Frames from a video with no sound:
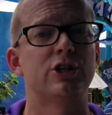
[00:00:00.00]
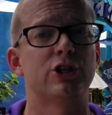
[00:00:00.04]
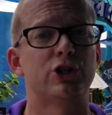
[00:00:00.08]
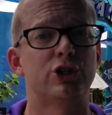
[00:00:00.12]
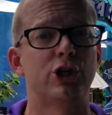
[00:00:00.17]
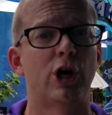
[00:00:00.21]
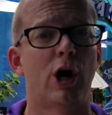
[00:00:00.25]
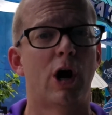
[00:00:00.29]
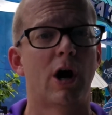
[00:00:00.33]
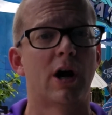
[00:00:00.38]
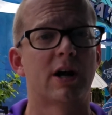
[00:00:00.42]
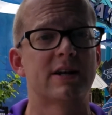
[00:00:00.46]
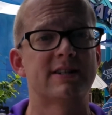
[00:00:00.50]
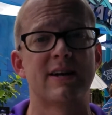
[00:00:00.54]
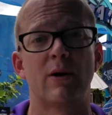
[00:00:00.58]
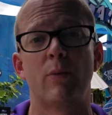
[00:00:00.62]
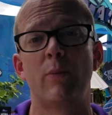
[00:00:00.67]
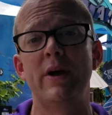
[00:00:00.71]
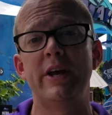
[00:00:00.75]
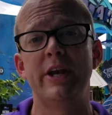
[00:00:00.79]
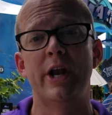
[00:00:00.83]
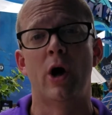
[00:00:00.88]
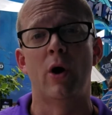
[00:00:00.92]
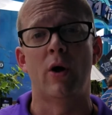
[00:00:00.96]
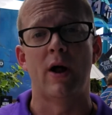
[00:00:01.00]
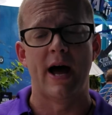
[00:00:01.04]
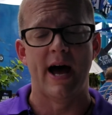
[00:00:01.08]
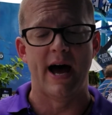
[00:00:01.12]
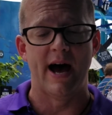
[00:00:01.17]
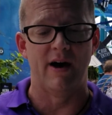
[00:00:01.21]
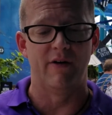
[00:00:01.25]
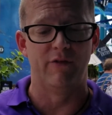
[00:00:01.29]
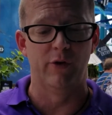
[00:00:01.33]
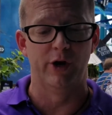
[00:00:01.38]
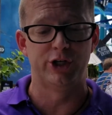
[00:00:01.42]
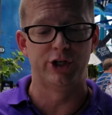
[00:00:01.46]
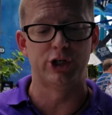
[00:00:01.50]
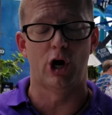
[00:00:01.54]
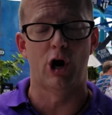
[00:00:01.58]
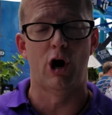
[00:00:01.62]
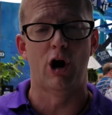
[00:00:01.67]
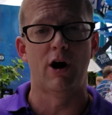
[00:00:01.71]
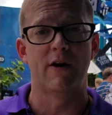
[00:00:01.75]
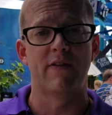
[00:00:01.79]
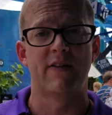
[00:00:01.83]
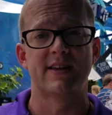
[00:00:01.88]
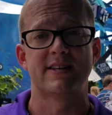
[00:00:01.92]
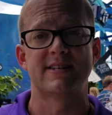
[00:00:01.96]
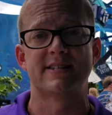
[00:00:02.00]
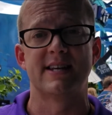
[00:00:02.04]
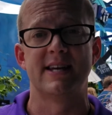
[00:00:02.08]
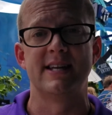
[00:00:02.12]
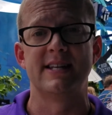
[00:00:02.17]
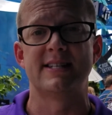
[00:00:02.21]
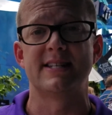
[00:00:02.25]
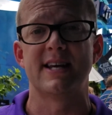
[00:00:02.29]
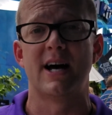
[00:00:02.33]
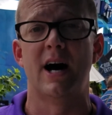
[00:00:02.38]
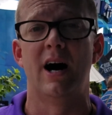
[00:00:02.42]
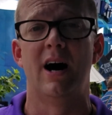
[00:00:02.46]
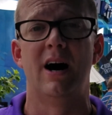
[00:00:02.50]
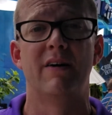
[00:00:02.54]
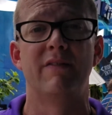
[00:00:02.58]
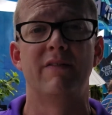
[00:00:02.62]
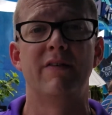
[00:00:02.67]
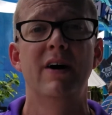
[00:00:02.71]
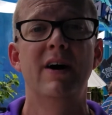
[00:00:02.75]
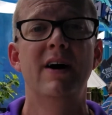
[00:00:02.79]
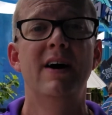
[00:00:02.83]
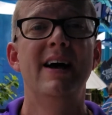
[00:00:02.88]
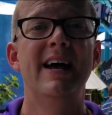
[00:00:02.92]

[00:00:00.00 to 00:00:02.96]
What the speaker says: to sharks that we don't have, which are the sense of